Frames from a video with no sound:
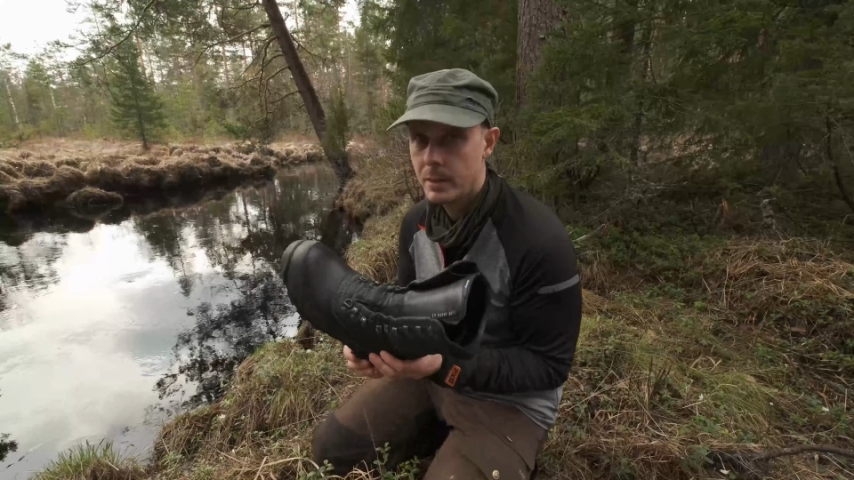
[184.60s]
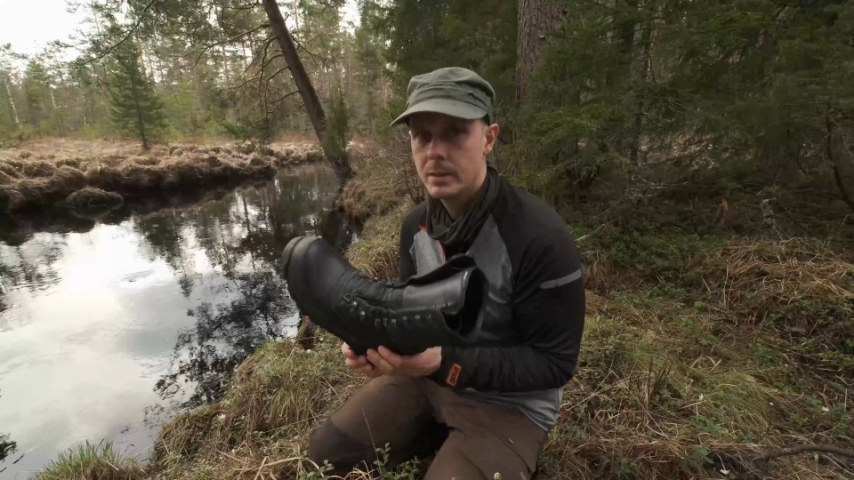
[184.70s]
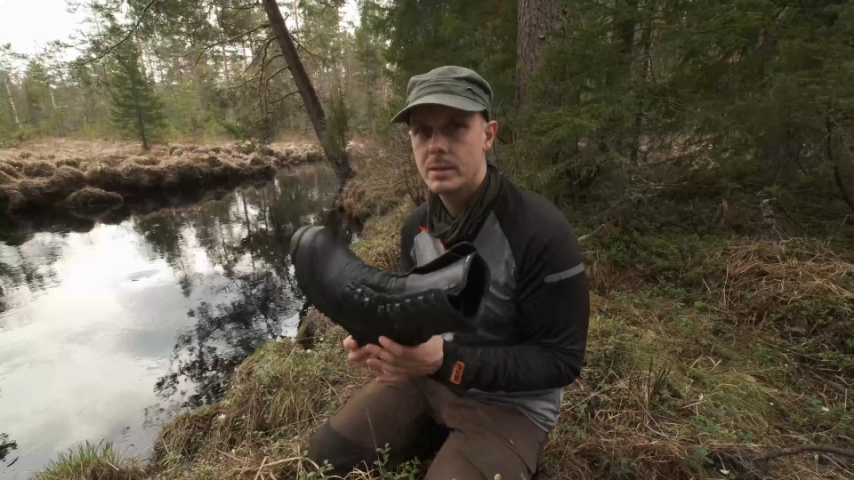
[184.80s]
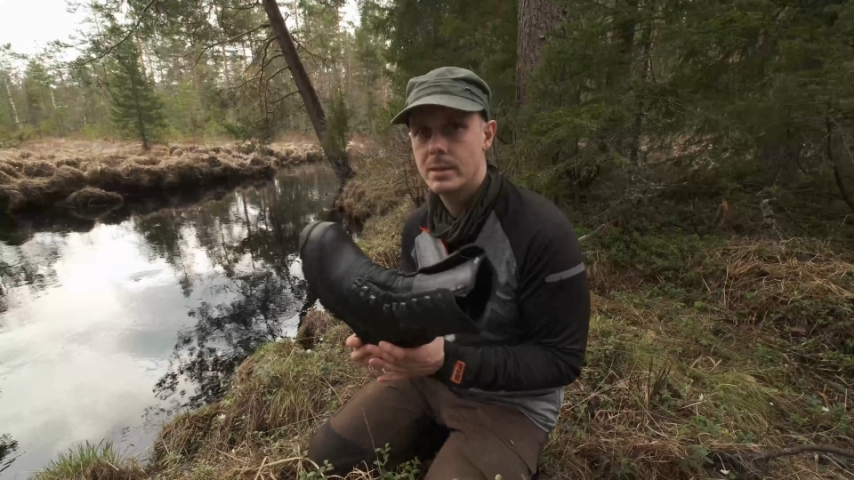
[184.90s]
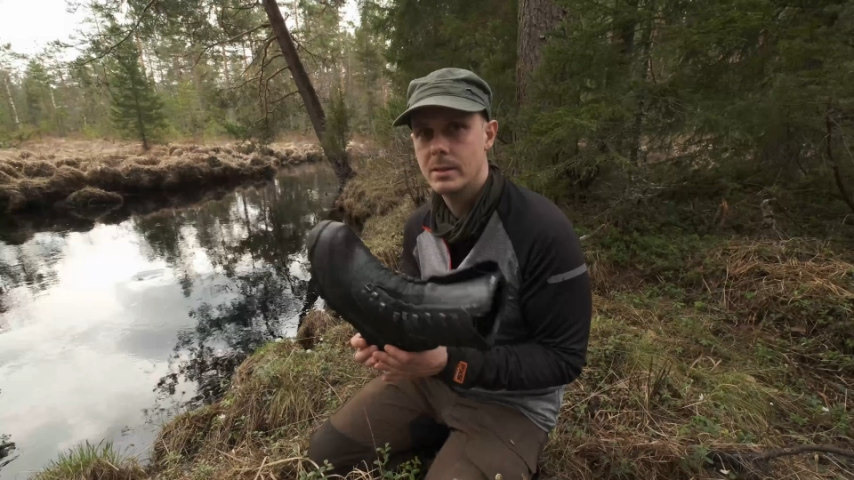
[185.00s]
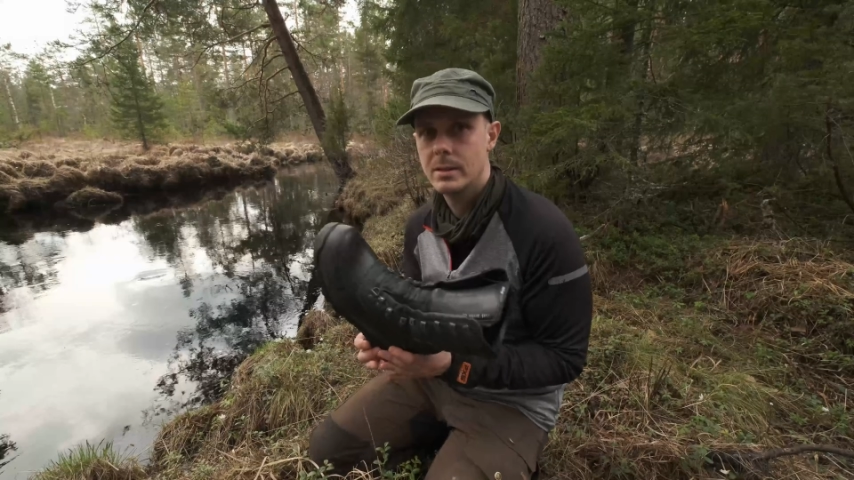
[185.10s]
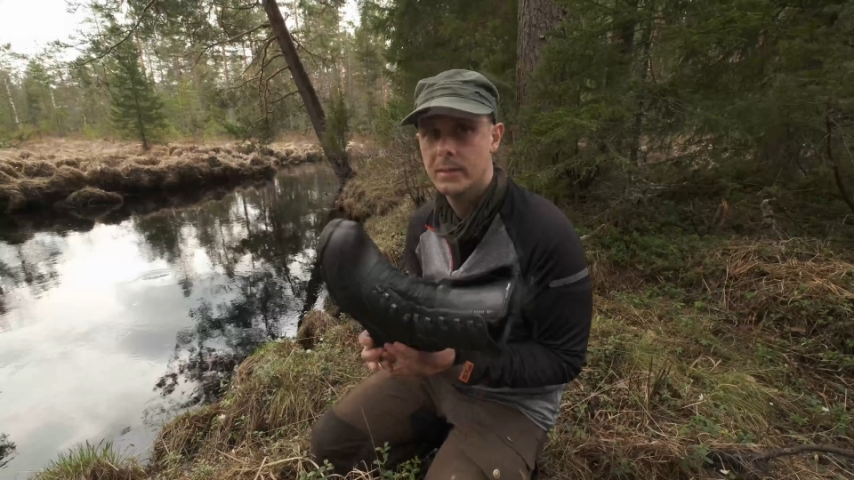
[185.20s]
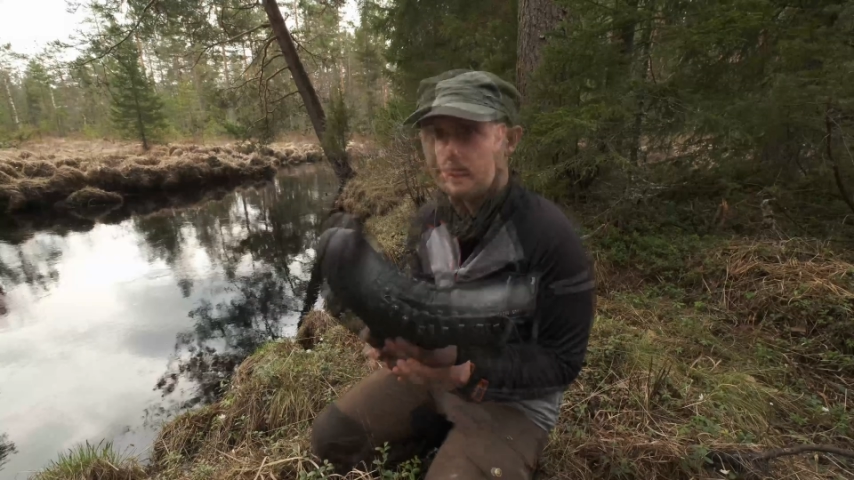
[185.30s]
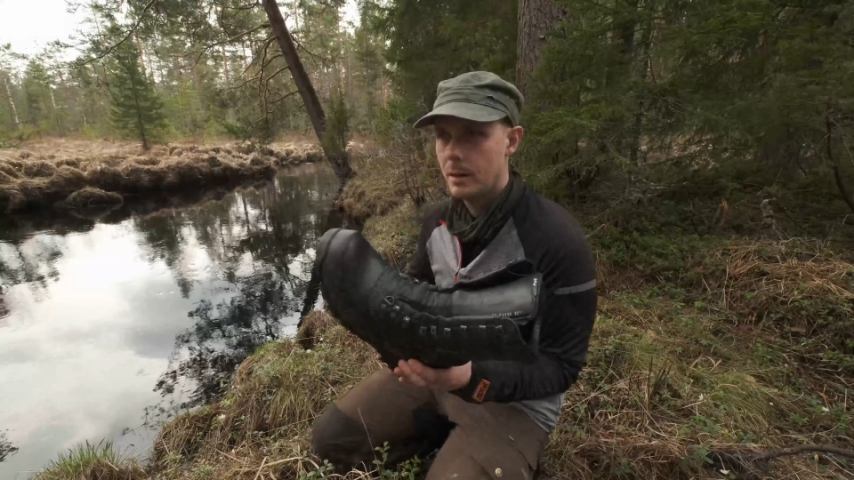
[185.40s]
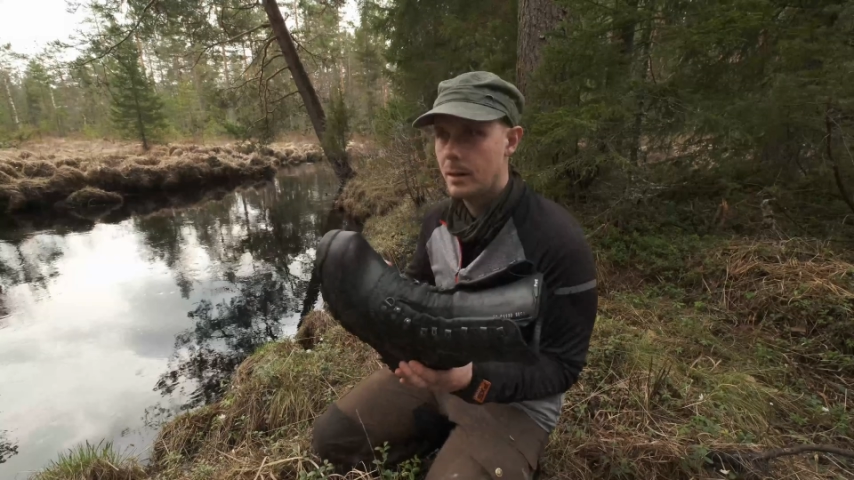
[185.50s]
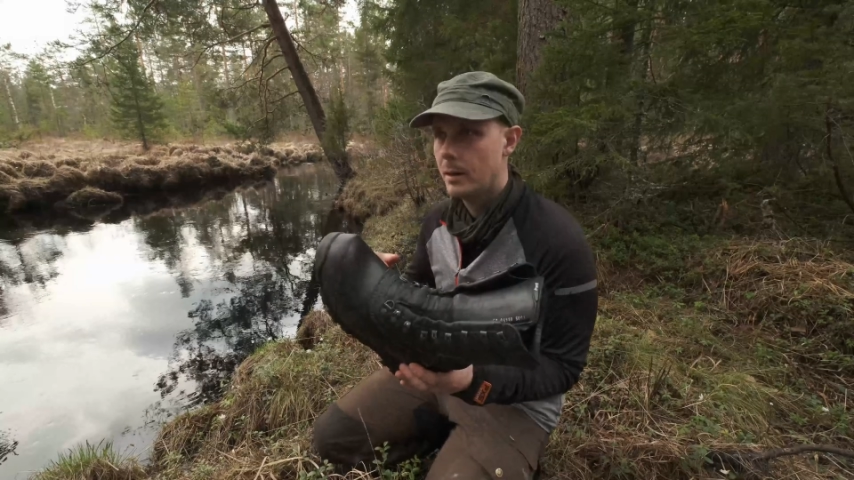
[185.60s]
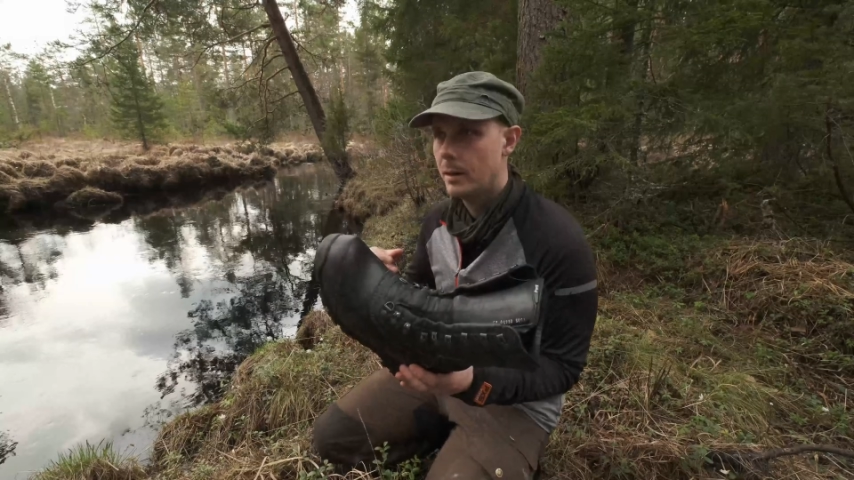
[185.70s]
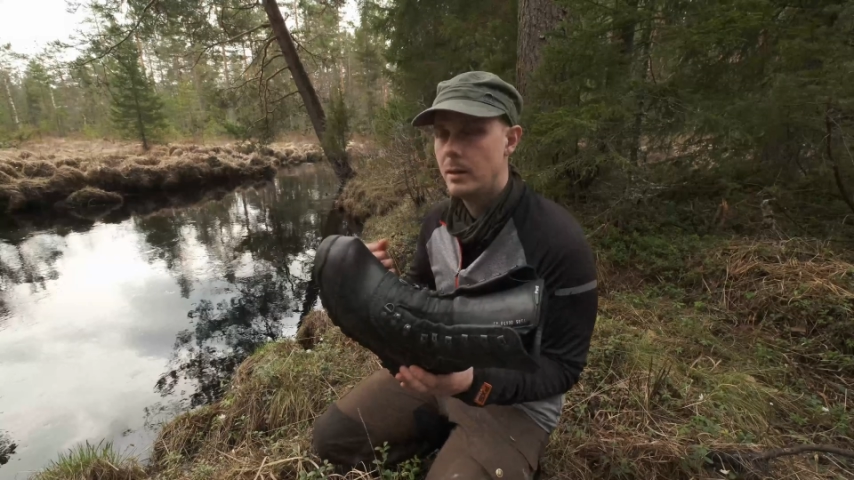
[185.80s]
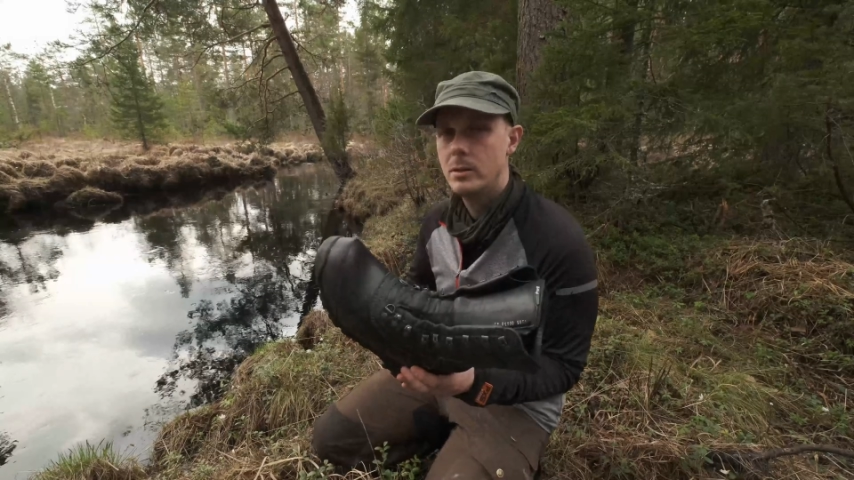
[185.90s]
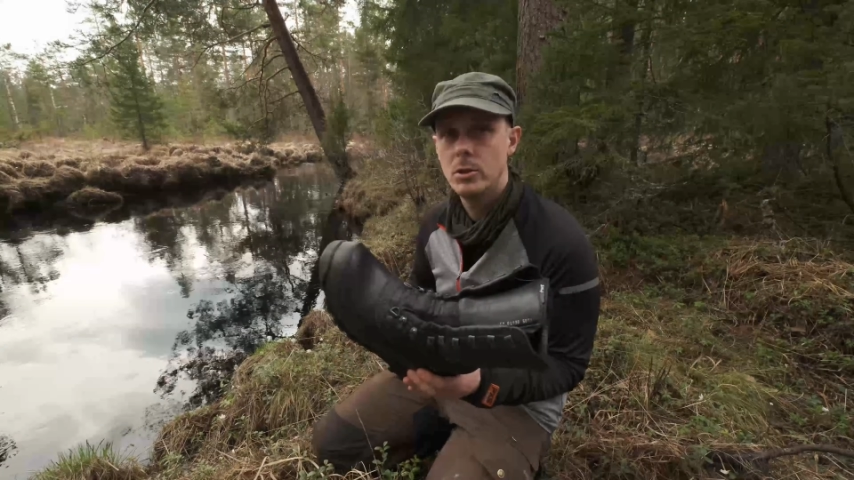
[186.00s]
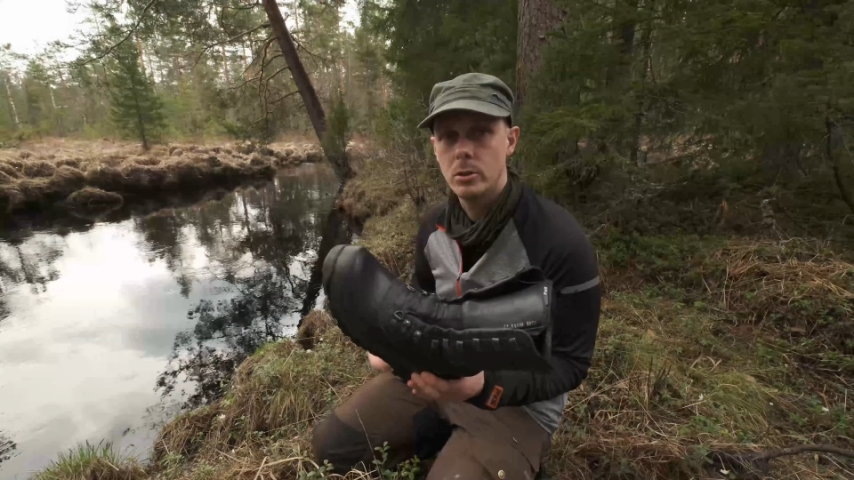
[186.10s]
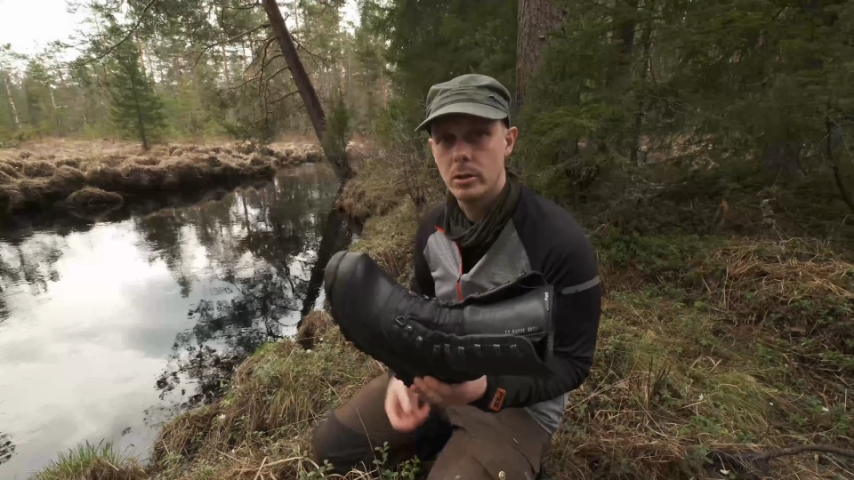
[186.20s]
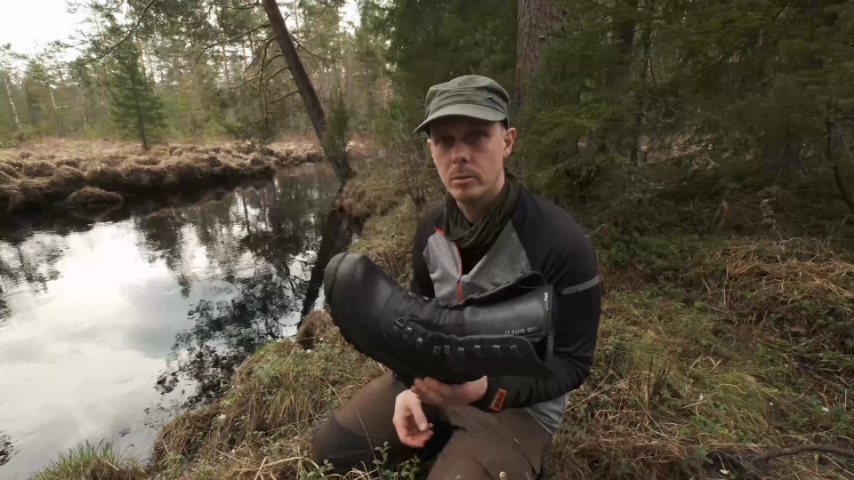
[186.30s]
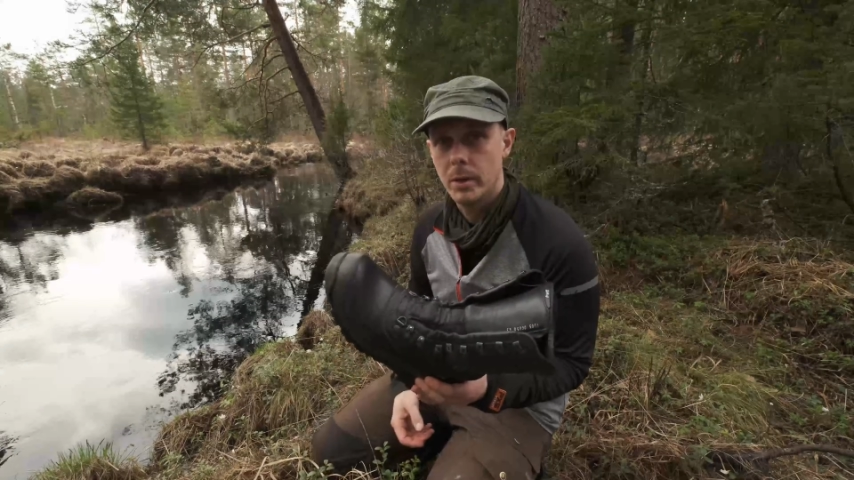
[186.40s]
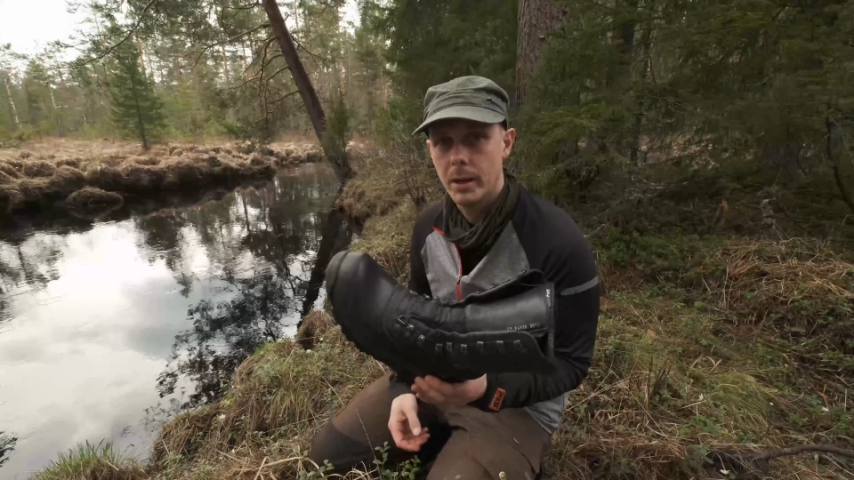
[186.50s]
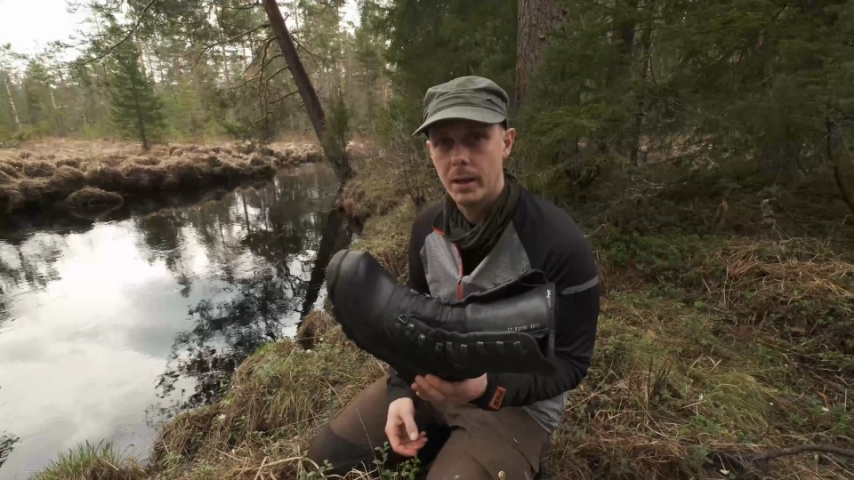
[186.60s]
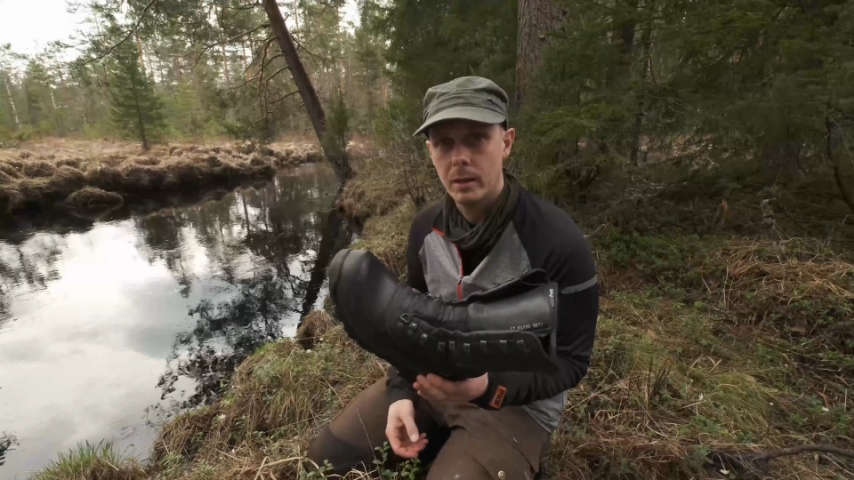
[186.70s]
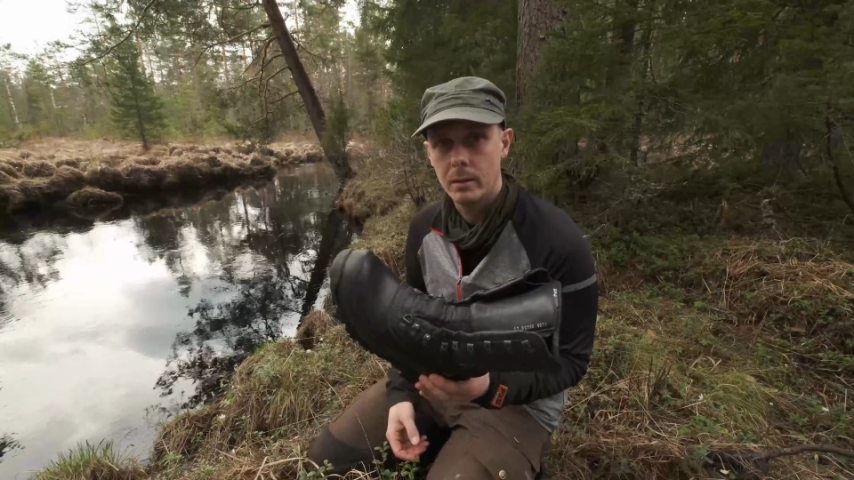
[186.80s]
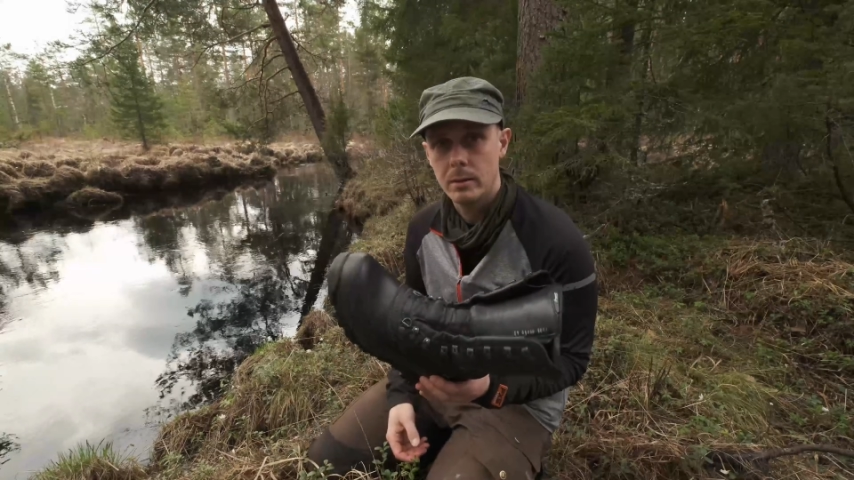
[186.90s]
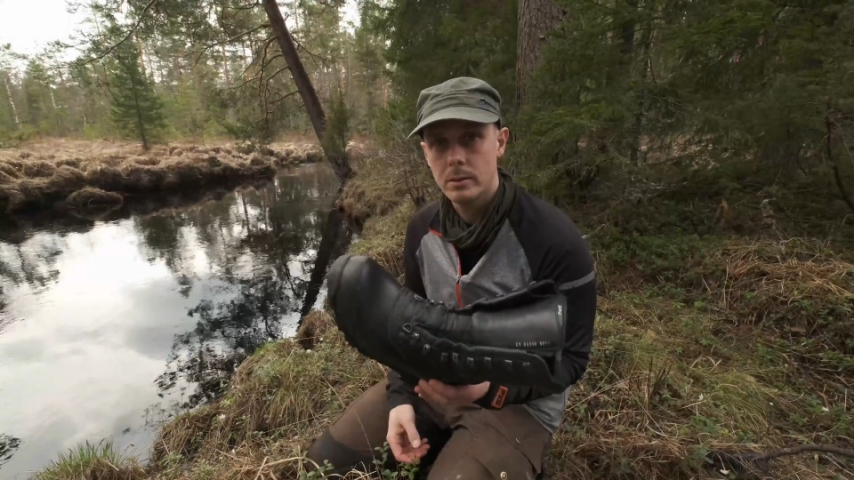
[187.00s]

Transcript: since I injured my ankle,